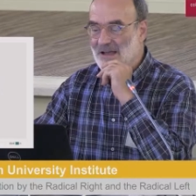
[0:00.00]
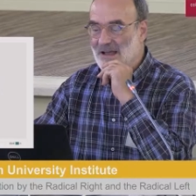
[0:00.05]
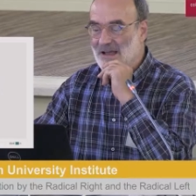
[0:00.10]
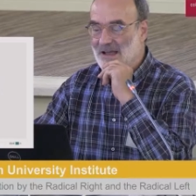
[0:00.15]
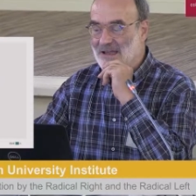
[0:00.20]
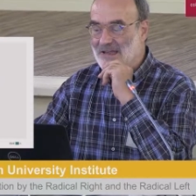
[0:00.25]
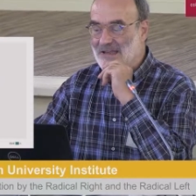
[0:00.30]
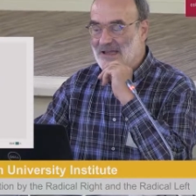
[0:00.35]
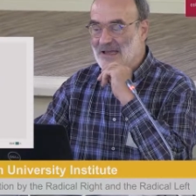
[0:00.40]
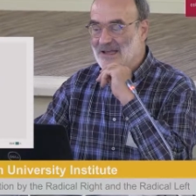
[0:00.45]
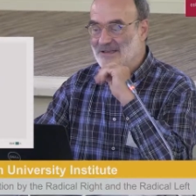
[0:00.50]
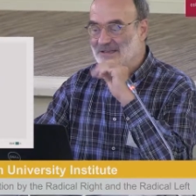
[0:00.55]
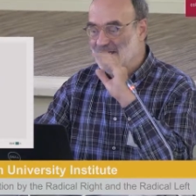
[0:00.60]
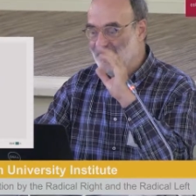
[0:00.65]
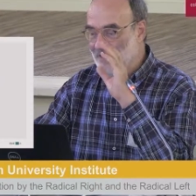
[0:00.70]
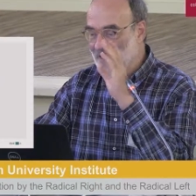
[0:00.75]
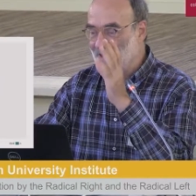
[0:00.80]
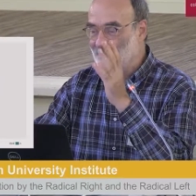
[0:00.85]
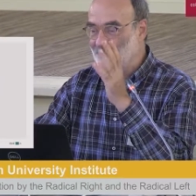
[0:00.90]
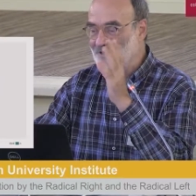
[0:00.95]
And at
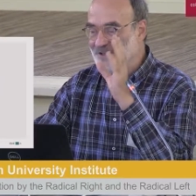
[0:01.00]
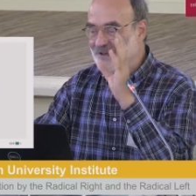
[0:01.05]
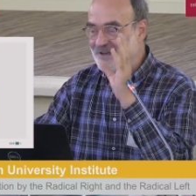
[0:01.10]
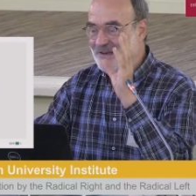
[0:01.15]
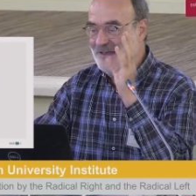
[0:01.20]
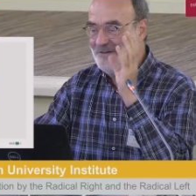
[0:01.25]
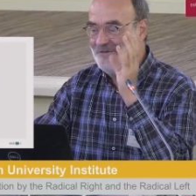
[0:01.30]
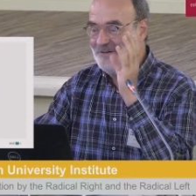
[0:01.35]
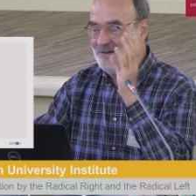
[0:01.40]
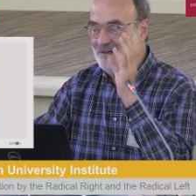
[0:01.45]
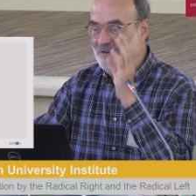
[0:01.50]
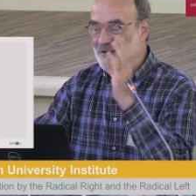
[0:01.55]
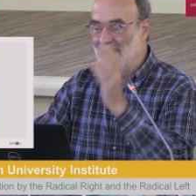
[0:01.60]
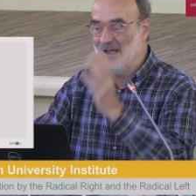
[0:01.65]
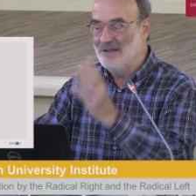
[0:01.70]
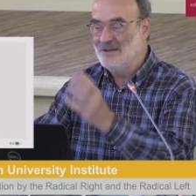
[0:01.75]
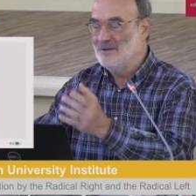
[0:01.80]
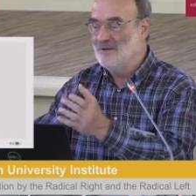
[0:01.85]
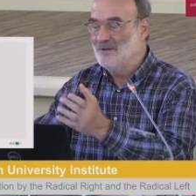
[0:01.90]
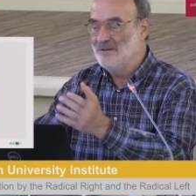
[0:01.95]
the national level,
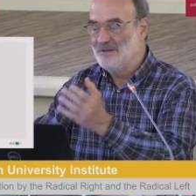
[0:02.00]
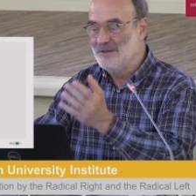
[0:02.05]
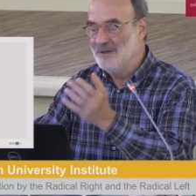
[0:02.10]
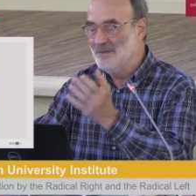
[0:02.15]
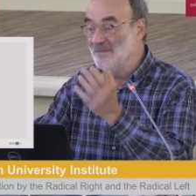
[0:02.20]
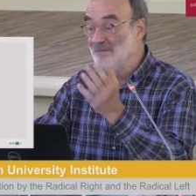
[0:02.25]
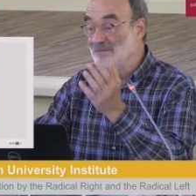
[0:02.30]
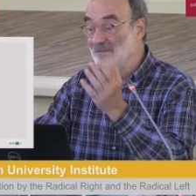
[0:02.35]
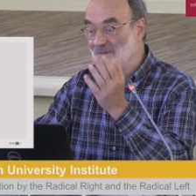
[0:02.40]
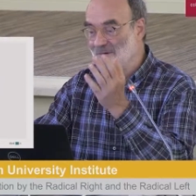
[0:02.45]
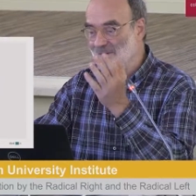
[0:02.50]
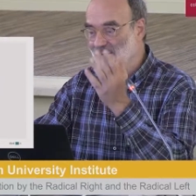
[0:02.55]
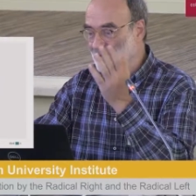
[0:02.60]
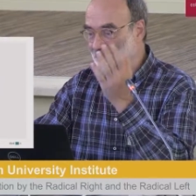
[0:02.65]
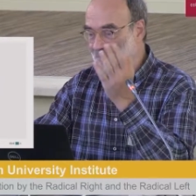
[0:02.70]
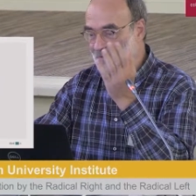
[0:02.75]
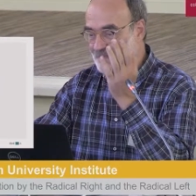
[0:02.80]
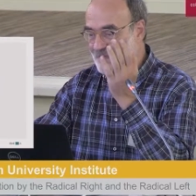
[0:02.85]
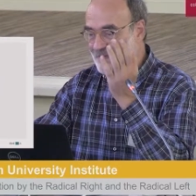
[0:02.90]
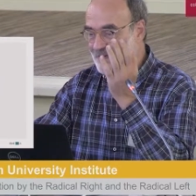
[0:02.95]
I call them
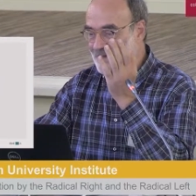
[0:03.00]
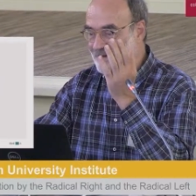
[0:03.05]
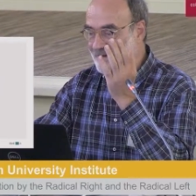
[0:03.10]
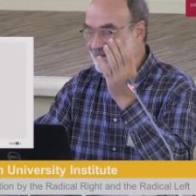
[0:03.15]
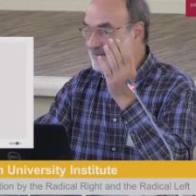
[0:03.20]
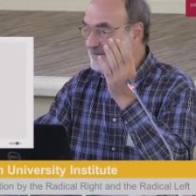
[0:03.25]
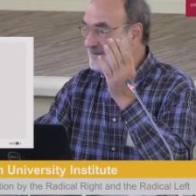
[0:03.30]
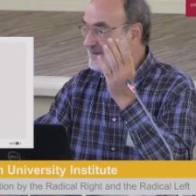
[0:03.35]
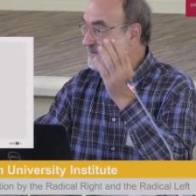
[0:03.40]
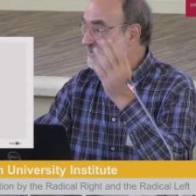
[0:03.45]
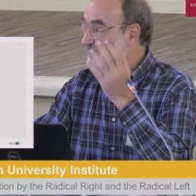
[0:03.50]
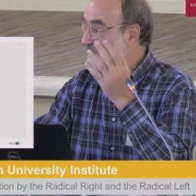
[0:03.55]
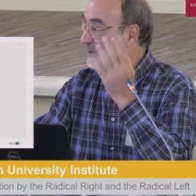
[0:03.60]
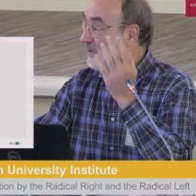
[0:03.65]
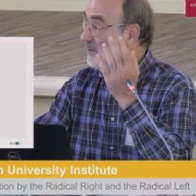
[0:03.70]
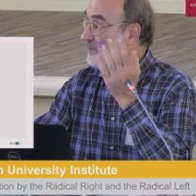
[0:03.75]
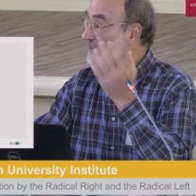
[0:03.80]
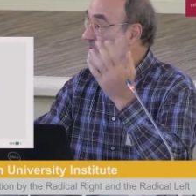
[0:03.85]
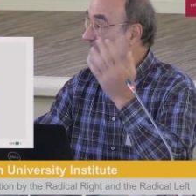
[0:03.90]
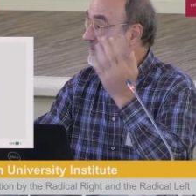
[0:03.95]
Europeanists,
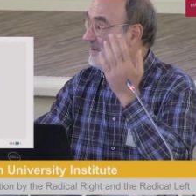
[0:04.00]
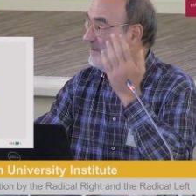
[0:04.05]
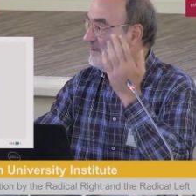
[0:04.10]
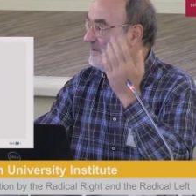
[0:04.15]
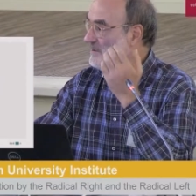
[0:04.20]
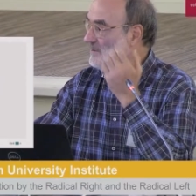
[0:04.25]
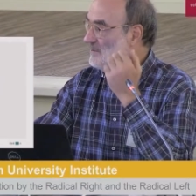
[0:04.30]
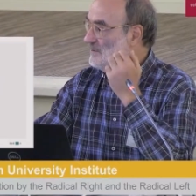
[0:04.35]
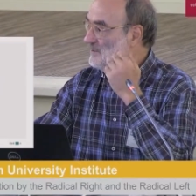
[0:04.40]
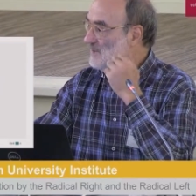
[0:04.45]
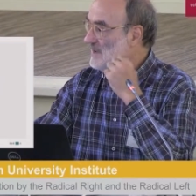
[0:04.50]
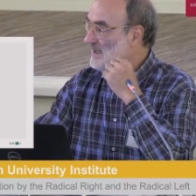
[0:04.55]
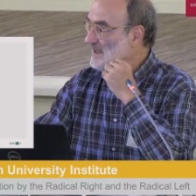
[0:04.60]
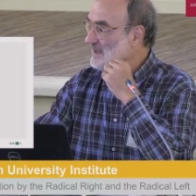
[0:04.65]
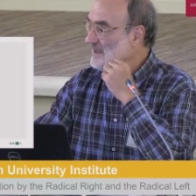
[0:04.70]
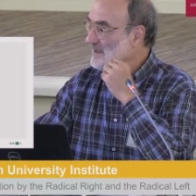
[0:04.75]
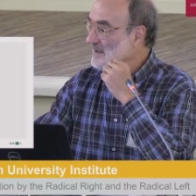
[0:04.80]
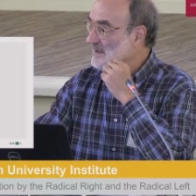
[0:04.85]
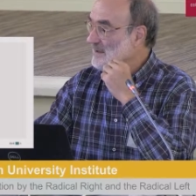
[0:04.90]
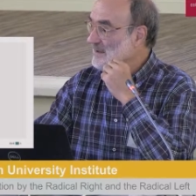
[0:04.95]
pro
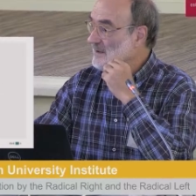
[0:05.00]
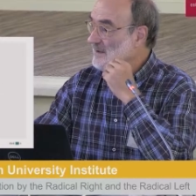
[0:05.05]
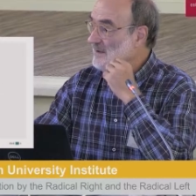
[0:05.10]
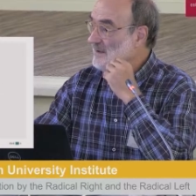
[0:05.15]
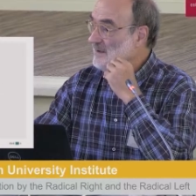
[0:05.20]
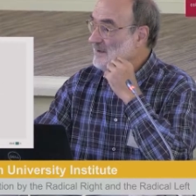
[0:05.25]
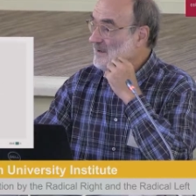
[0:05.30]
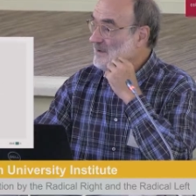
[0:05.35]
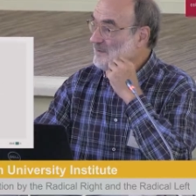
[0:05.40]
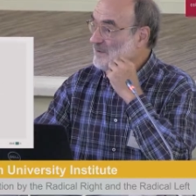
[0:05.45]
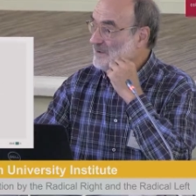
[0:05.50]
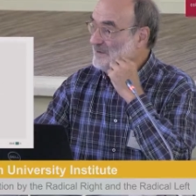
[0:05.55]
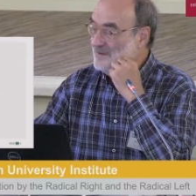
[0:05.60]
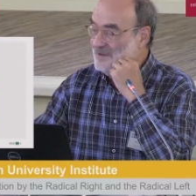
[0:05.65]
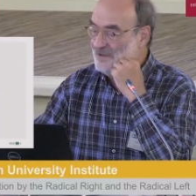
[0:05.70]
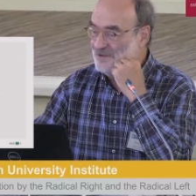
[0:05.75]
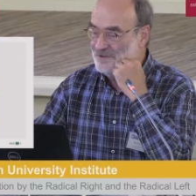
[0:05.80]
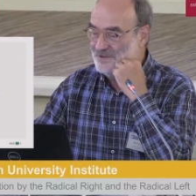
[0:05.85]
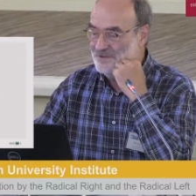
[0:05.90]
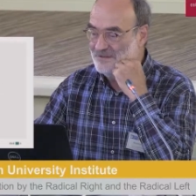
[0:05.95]
European
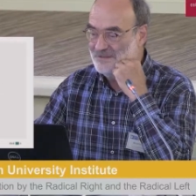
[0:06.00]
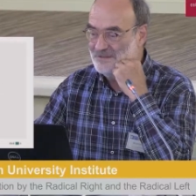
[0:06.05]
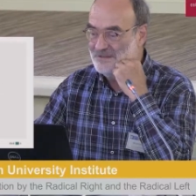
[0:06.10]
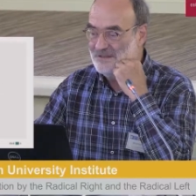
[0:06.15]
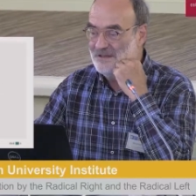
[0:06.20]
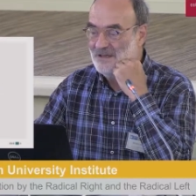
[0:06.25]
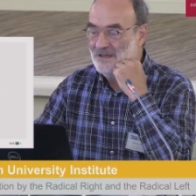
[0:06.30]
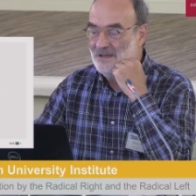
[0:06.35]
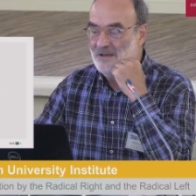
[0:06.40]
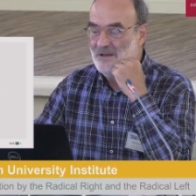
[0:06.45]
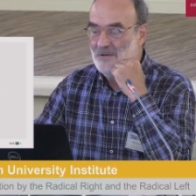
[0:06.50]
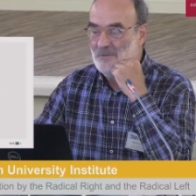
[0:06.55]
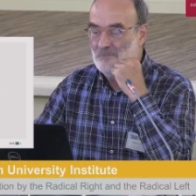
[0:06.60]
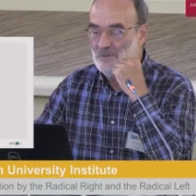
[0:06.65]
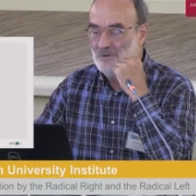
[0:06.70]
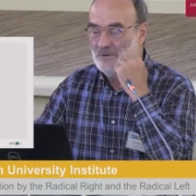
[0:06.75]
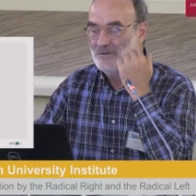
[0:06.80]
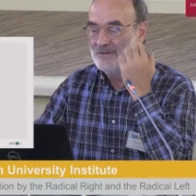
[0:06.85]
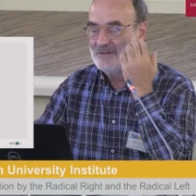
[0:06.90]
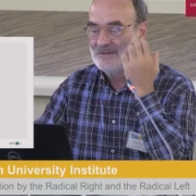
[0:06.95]
positions
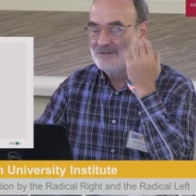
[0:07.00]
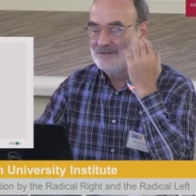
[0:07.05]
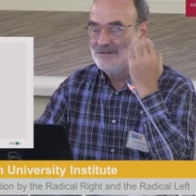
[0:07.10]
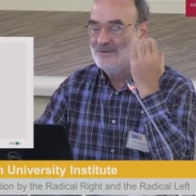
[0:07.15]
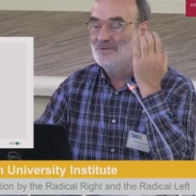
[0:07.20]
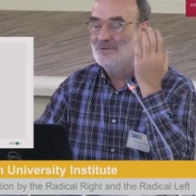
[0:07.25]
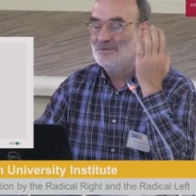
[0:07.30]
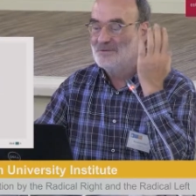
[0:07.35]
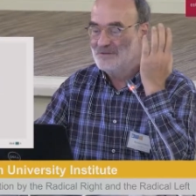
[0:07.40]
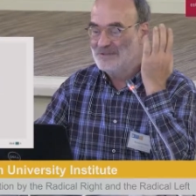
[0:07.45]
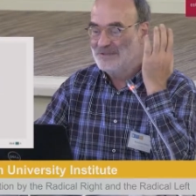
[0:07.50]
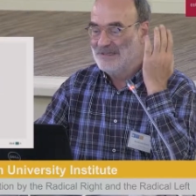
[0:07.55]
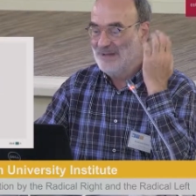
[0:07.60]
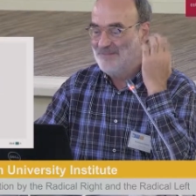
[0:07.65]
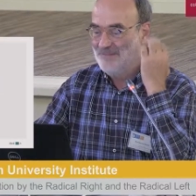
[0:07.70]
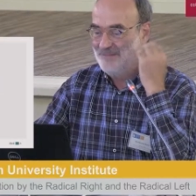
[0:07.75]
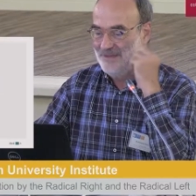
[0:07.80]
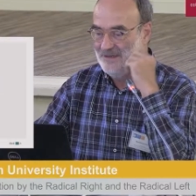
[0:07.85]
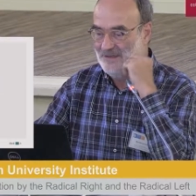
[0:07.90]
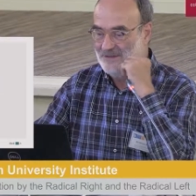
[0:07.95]
versus
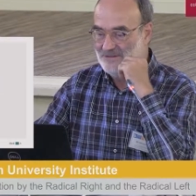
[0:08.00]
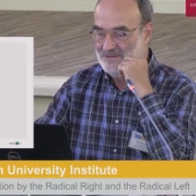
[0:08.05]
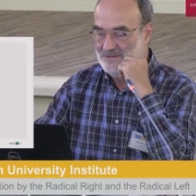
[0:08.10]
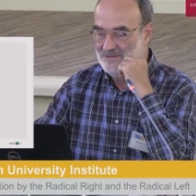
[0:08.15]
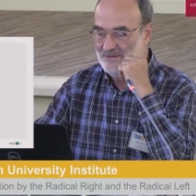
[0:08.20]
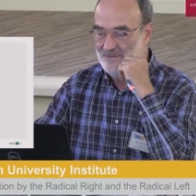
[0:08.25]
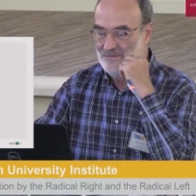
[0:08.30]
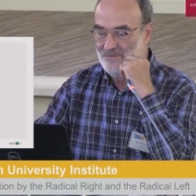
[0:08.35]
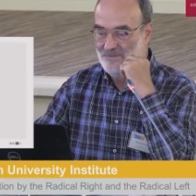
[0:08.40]
Eurosceptics.